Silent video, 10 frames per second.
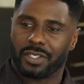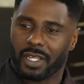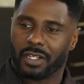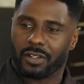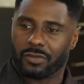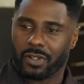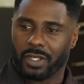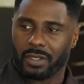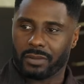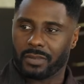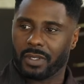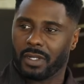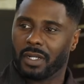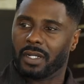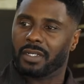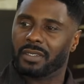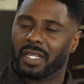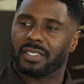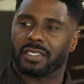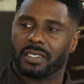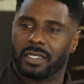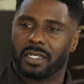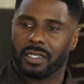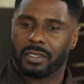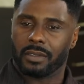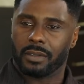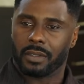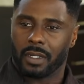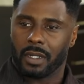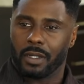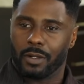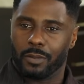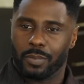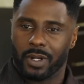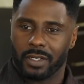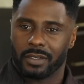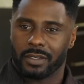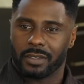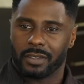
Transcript: J, Kareem, that's good, but